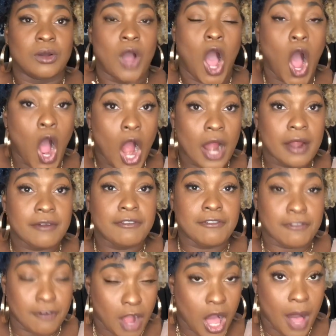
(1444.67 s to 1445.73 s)
are
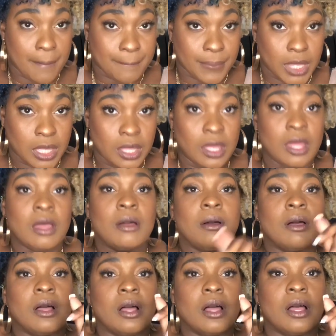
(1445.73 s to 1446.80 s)
from,
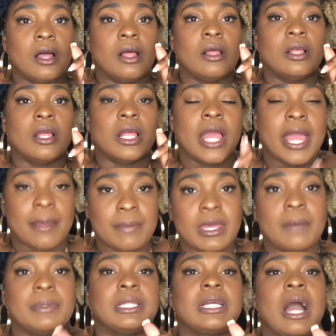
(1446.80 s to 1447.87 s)
hit me
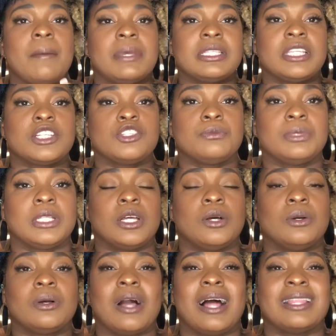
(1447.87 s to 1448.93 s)
up in the comment section
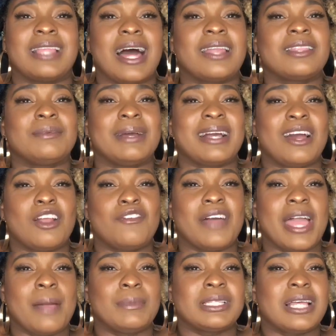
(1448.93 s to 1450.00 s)
below. A lot of them I got off of
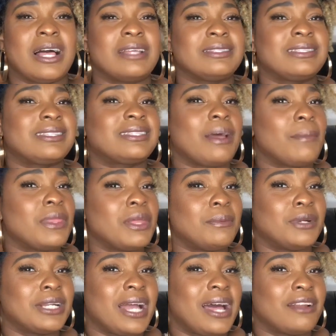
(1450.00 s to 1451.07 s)
Amazon. Some of them
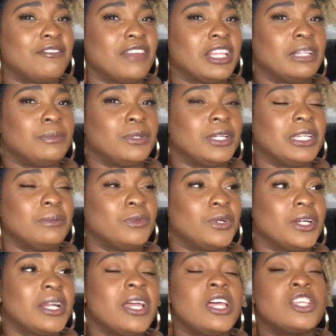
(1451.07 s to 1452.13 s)
are not available
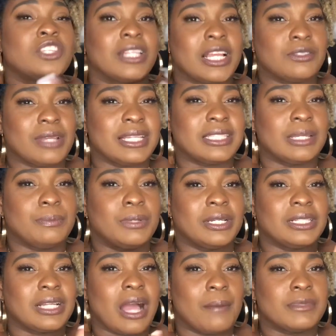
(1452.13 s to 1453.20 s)
anymore. So that's why I say put it in
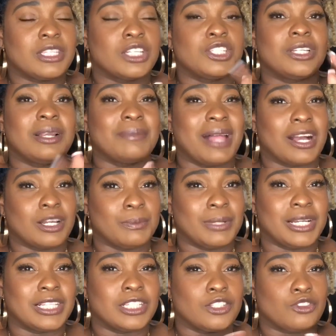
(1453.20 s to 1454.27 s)
the comment section. I'm not going to put
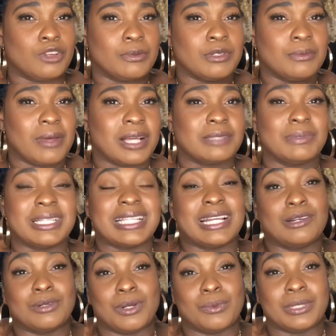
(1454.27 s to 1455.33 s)
it in the description box because I
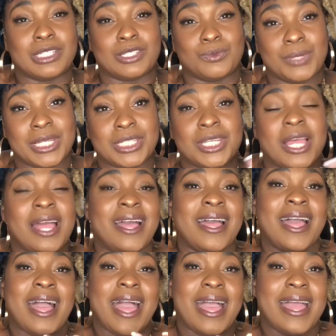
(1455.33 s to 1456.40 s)
don't know which is which.
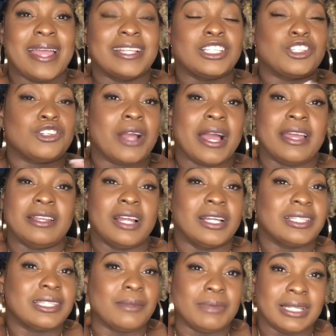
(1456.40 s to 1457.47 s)
And to try and
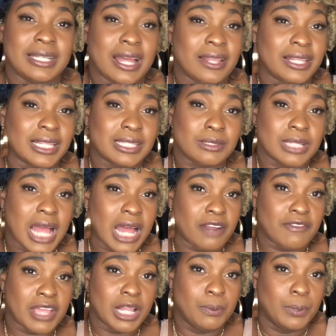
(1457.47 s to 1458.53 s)
hunt something down that's not
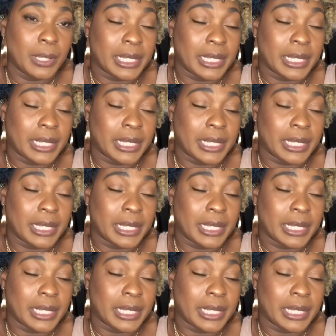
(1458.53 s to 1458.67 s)
available